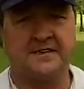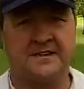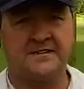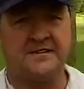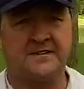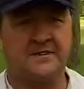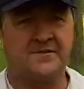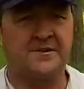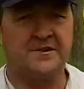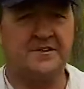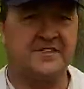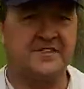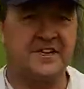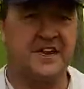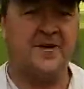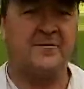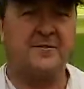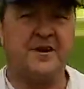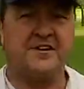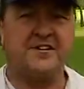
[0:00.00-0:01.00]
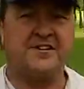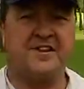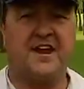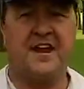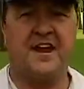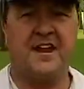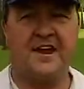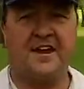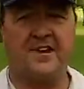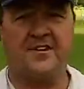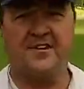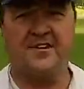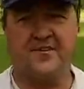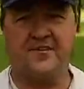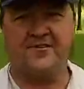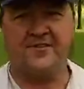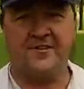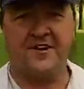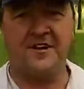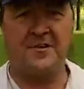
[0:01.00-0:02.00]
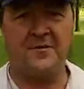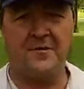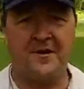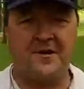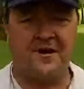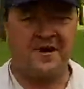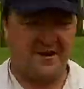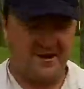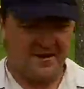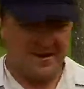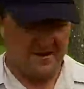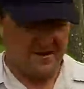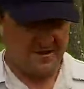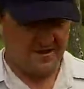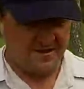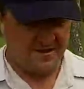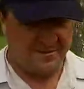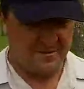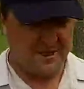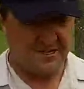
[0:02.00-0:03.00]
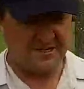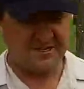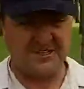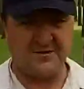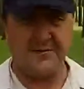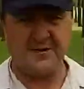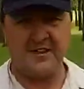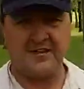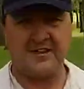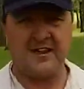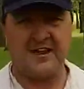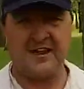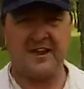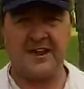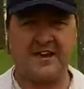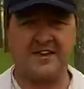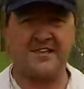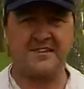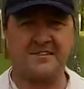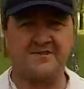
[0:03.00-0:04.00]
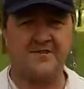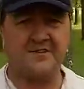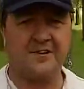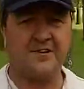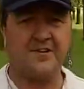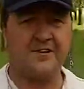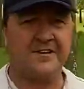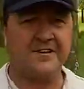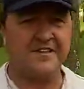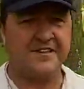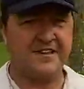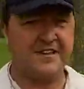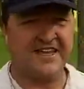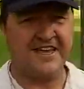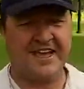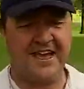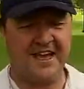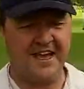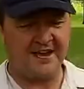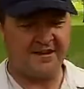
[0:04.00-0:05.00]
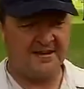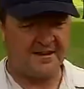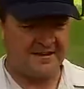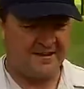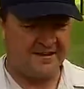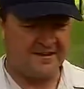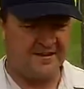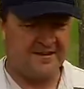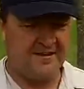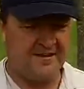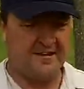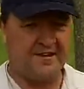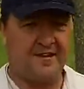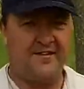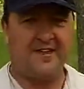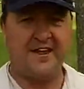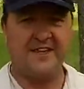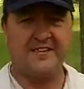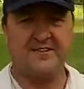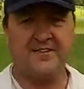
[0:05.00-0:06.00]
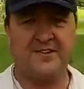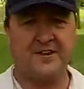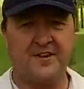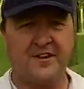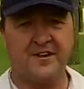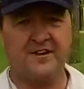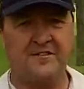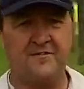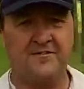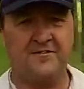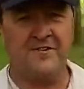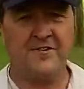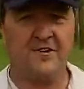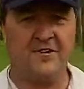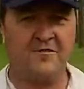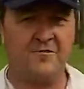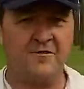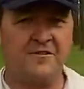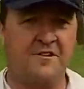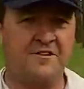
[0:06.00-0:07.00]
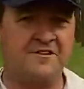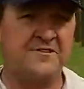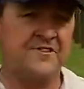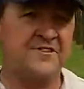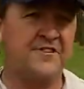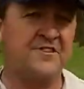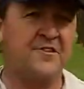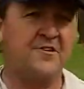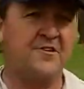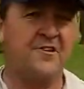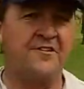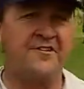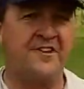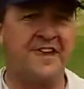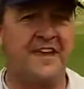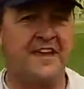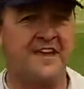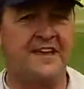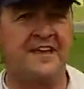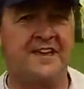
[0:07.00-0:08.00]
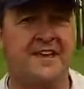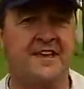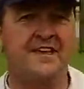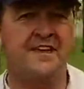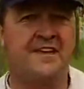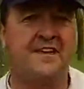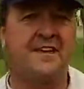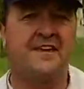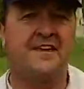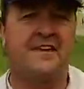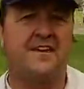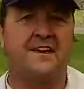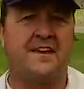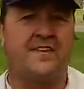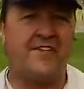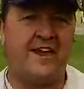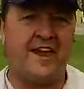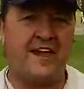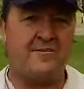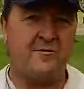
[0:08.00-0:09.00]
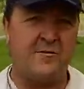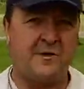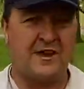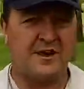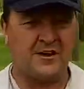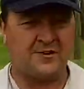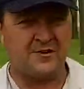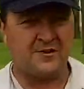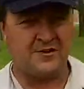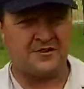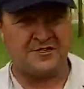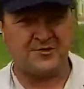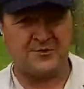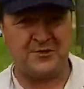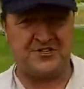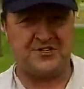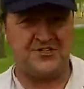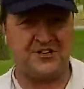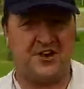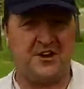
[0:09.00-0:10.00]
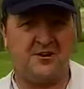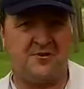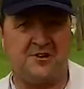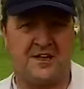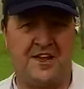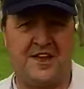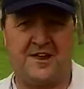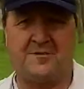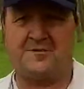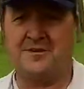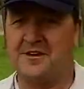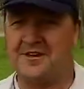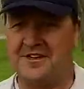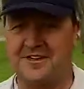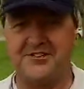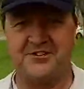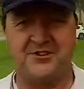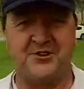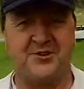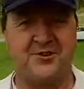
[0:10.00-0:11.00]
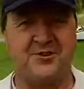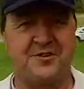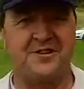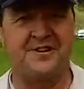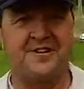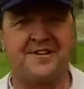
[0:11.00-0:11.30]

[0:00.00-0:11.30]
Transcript: Just want to say a big shout out to a friend of mine who mentioned me in the latest vlog that he had, and that's Verdun Rocks Photography. If you haven't been across to his channel yet, please do.